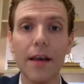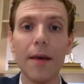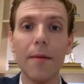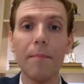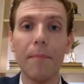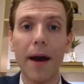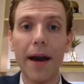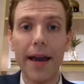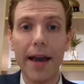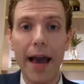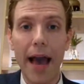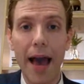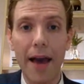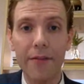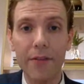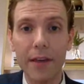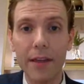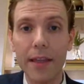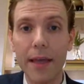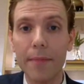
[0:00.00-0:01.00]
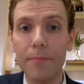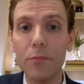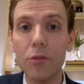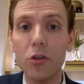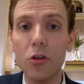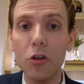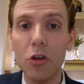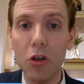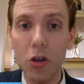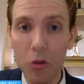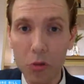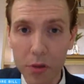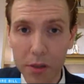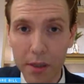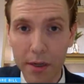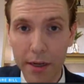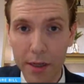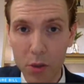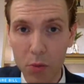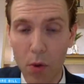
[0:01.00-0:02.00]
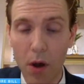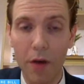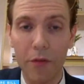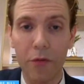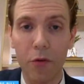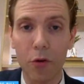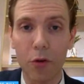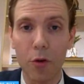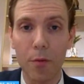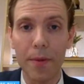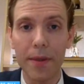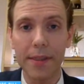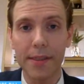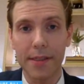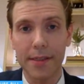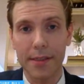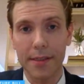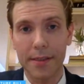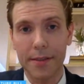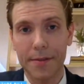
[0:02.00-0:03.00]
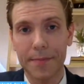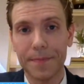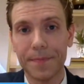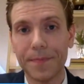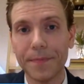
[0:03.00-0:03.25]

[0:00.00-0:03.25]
by having them to use it as well for their businesses.